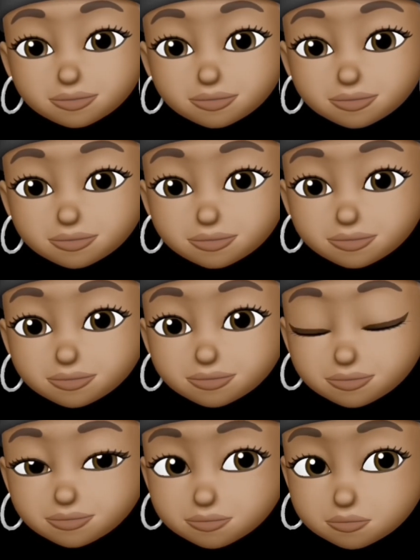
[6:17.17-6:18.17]

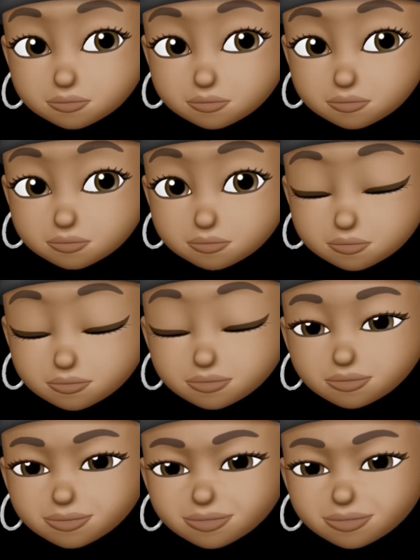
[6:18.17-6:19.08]
(no one is talking)